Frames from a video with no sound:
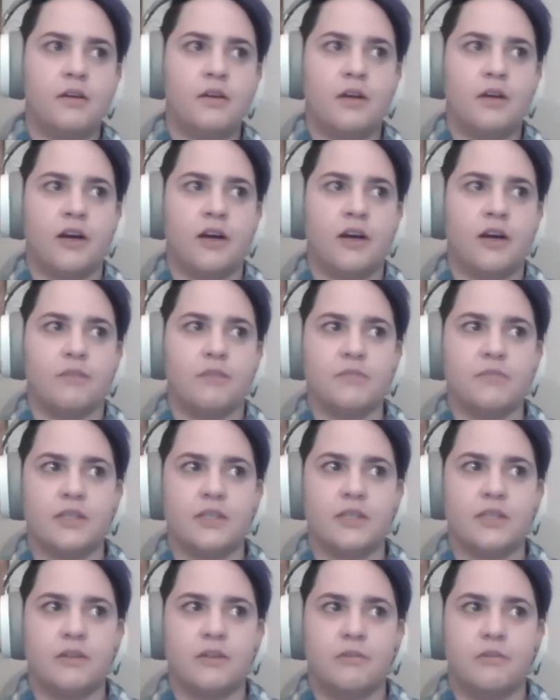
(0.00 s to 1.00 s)

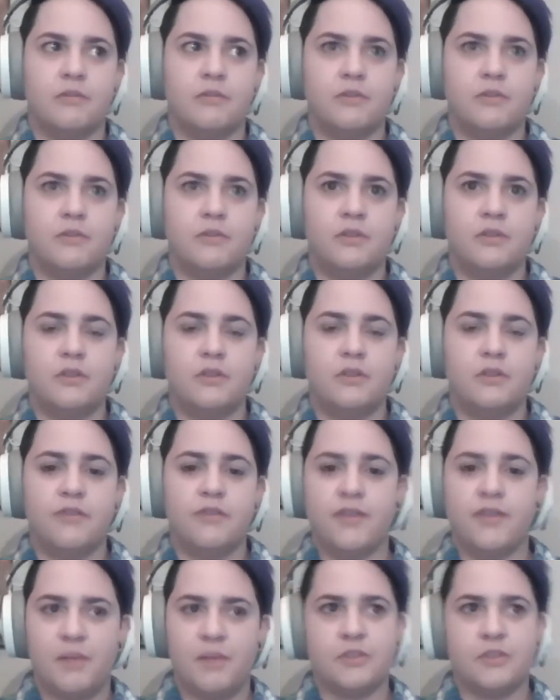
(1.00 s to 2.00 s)
So if you
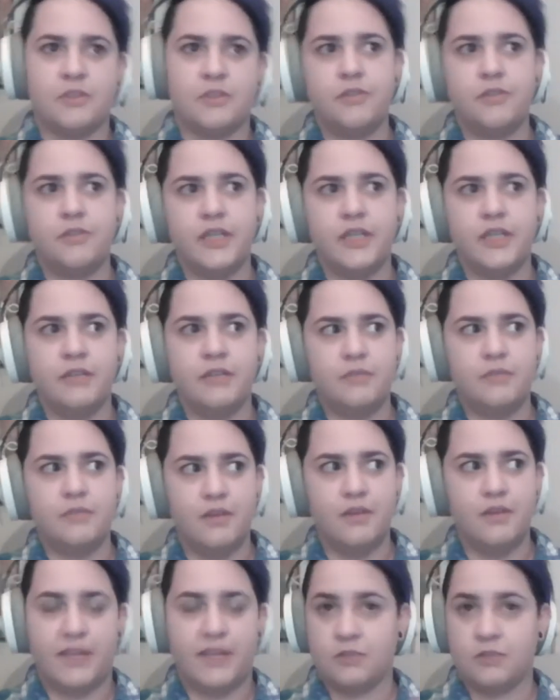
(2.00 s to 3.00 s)
have the opportunity
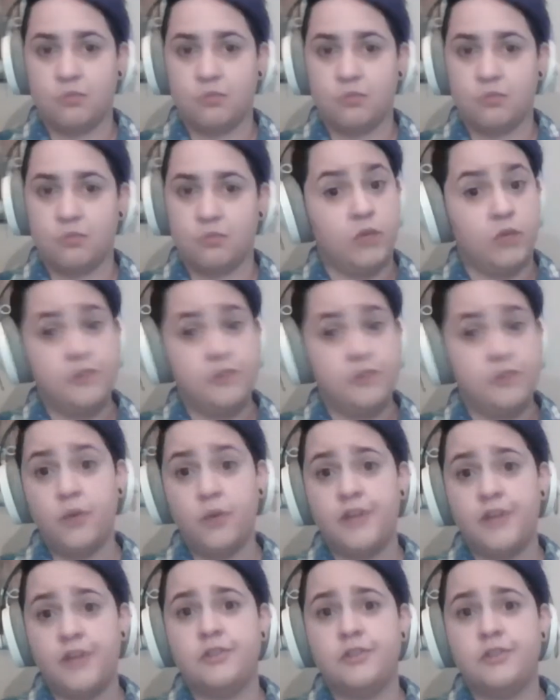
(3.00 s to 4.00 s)
and that's what you
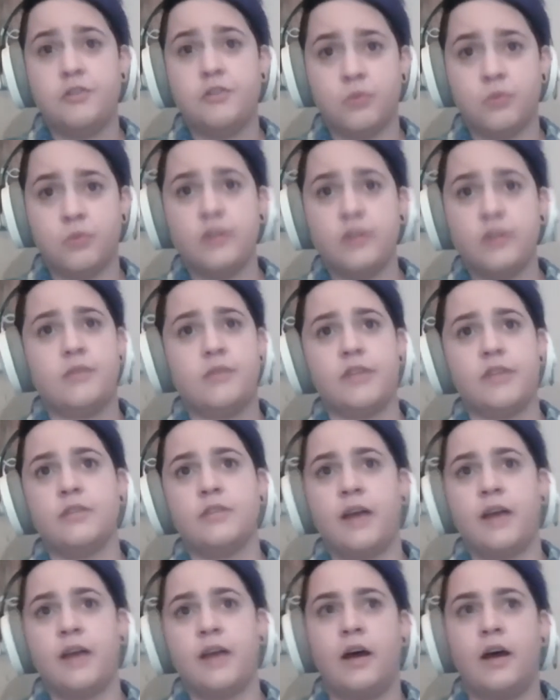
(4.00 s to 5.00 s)
want to do, you really want to do
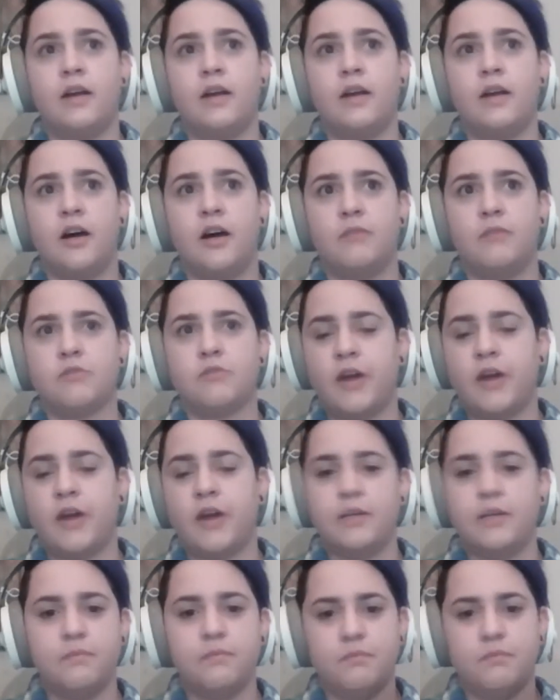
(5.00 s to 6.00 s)
that, try
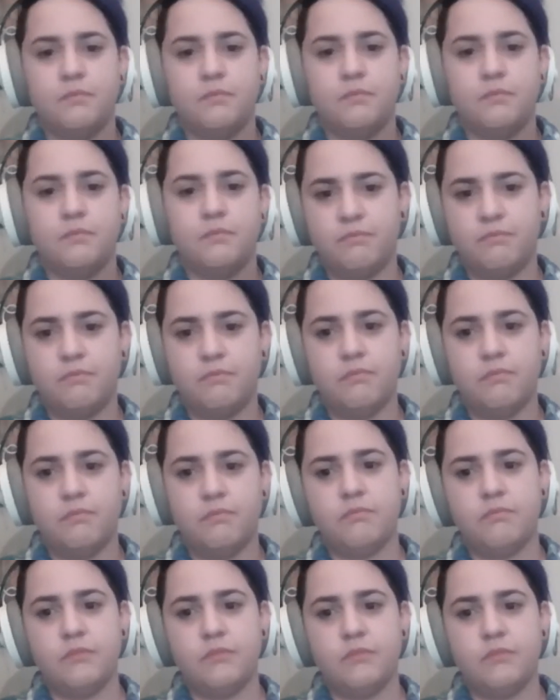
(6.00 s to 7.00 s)
to
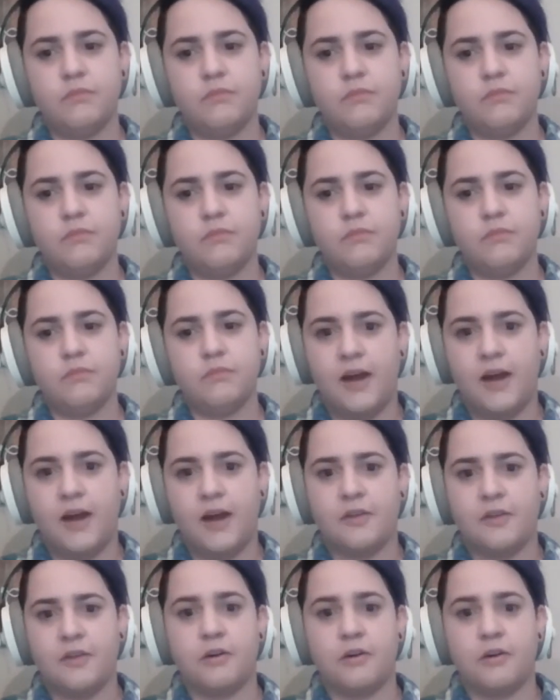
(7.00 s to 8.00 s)
learn that
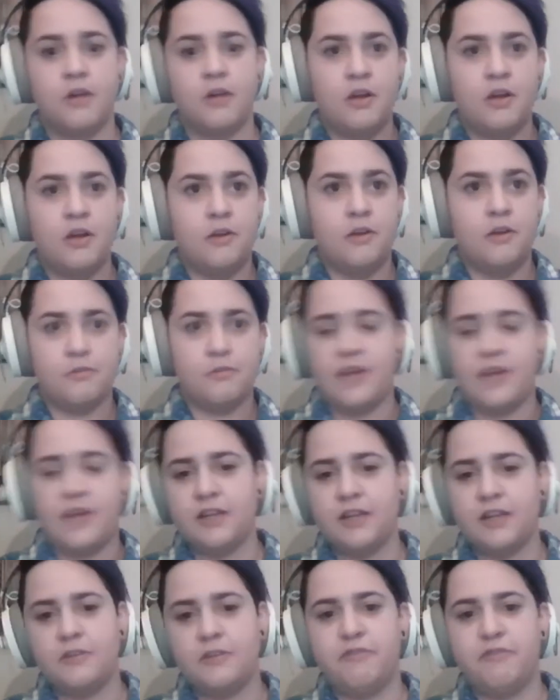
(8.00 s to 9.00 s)
either through that
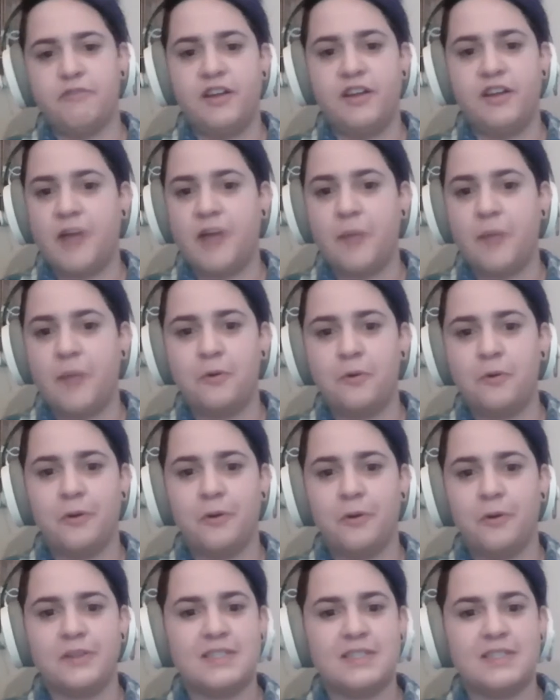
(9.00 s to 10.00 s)
little fake lab
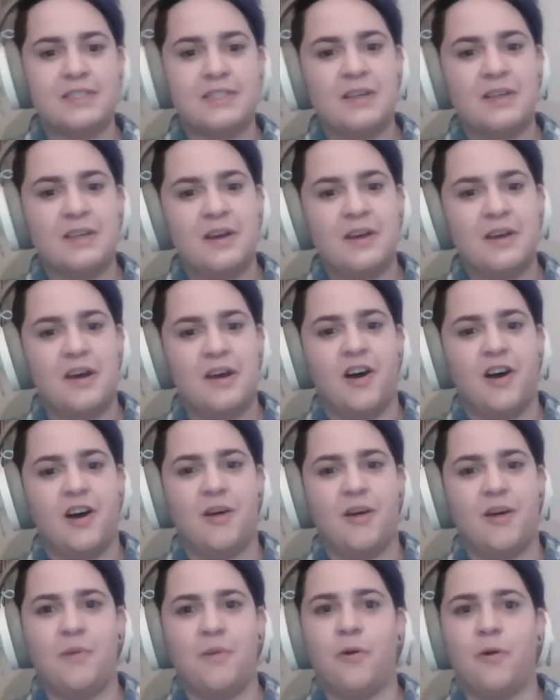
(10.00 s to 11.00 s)
course
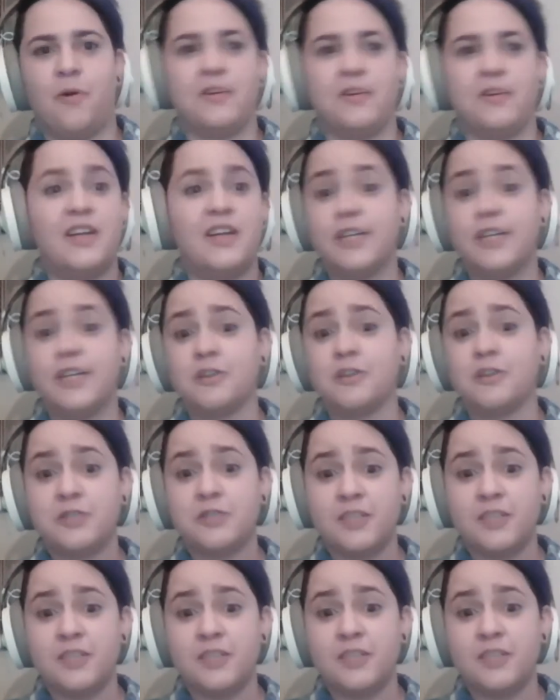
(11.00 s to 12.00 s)
or get an
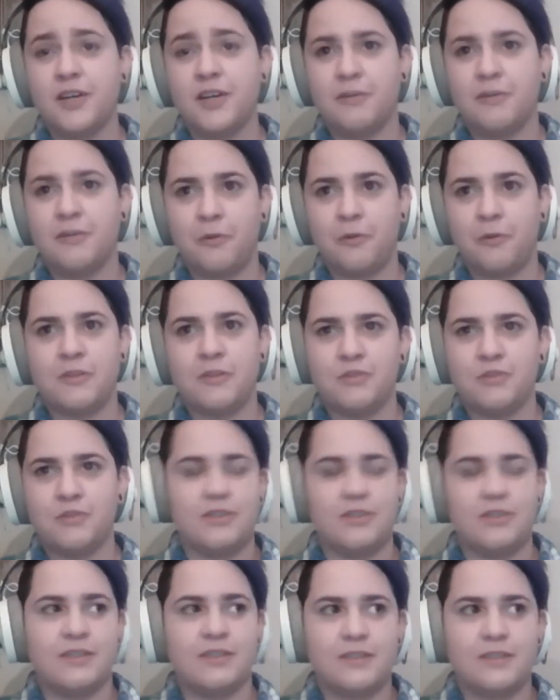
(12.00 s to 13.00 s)
internship in it, of course, which
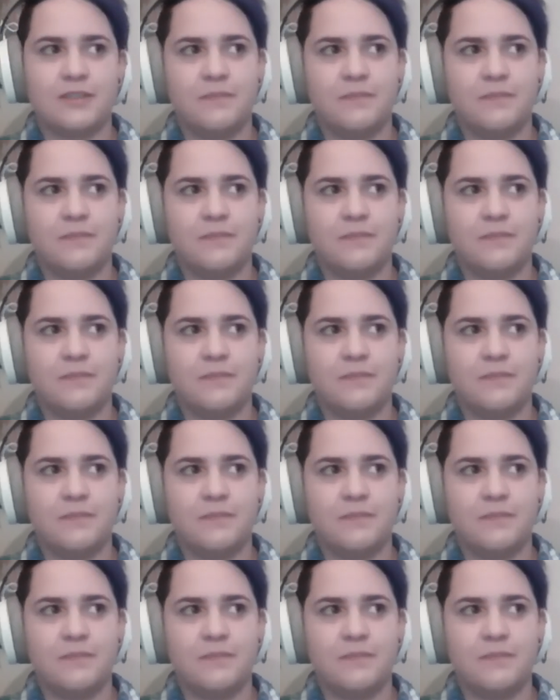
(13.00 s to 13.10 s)
is